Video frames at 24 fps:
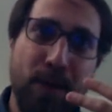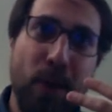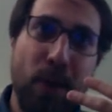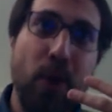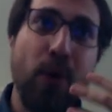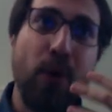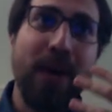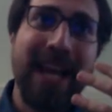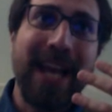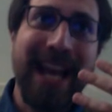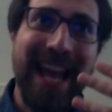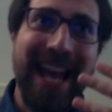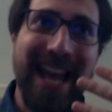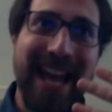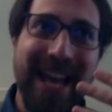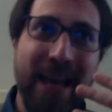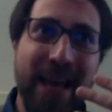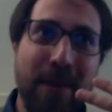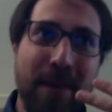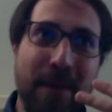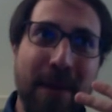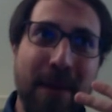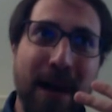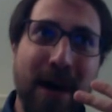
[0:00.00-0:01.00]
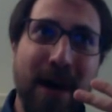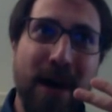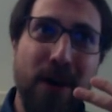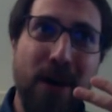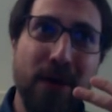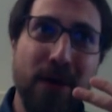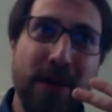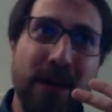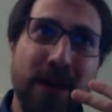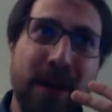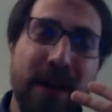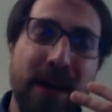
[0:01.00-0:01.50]
okay
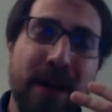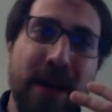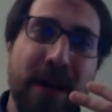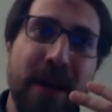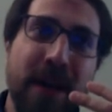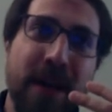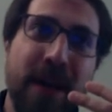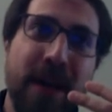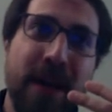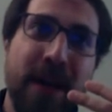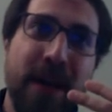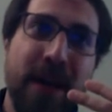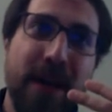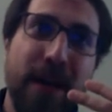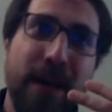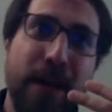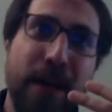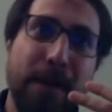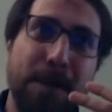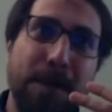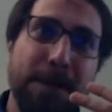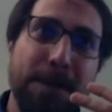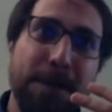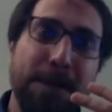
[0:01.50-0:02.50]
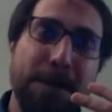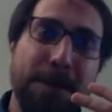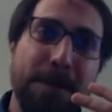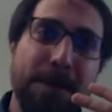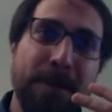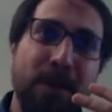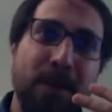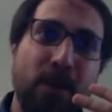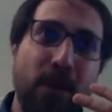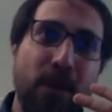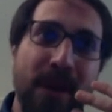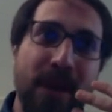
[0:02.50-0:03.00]
about um,
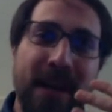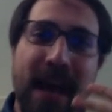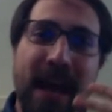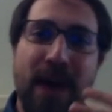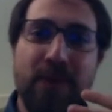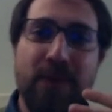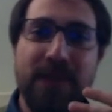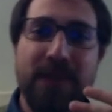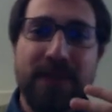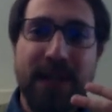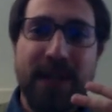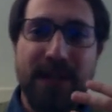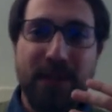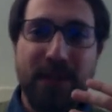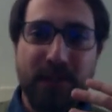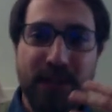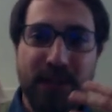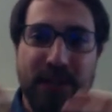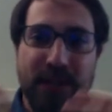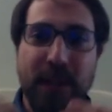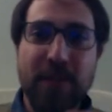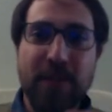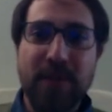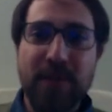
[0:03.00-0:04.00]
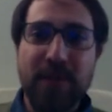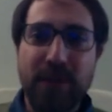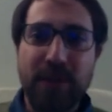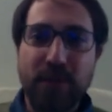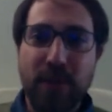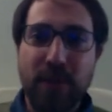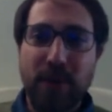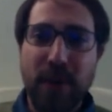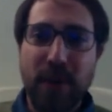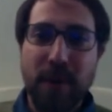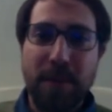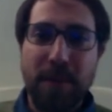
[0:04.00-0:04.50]
renouncing to some of
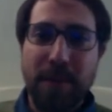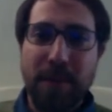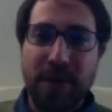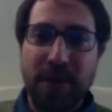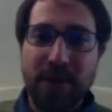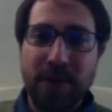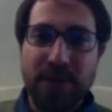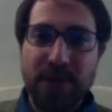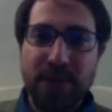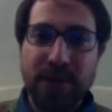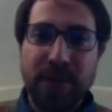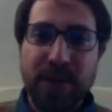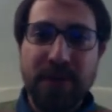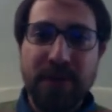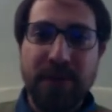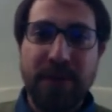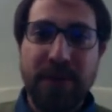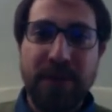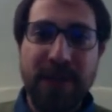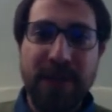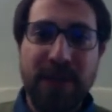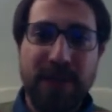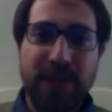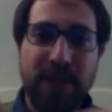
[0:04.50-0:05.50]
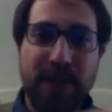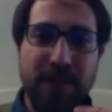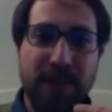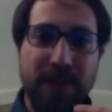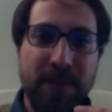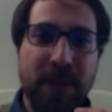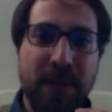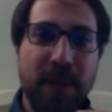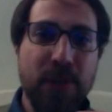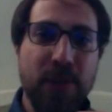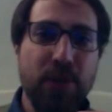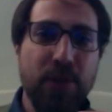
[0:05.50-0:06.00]
your personal
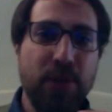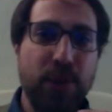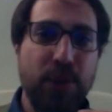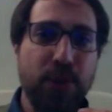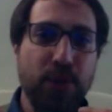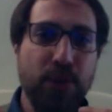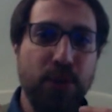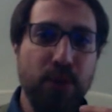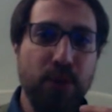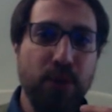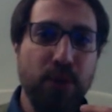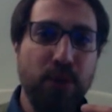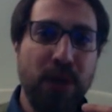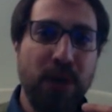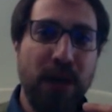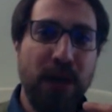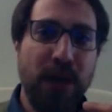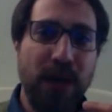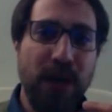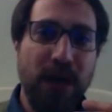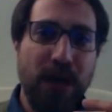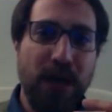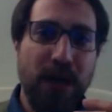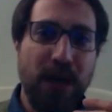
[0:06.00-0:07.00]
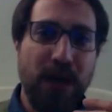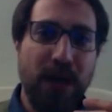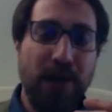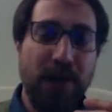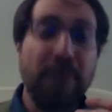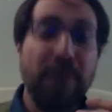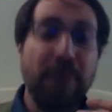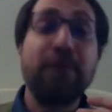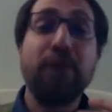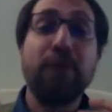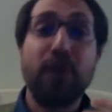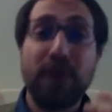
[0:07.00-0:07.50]
freedom to uh,
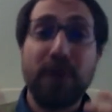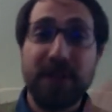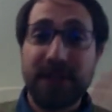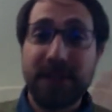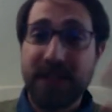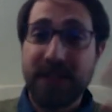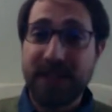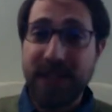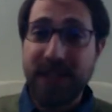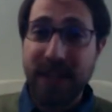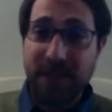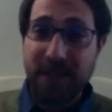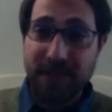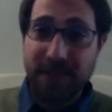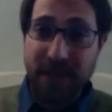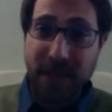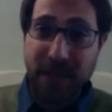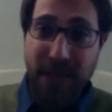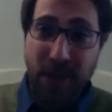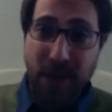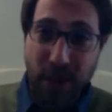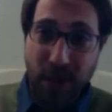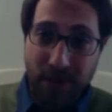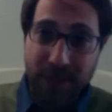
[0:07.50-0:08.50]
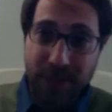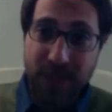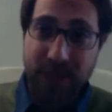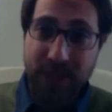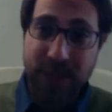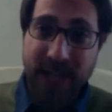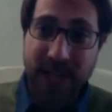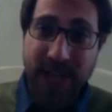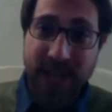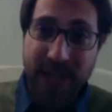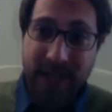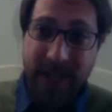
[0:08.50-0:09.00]
for the safety of
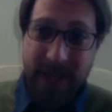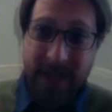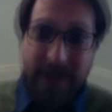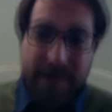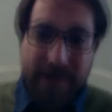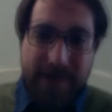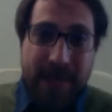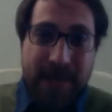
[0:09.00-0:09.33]
society?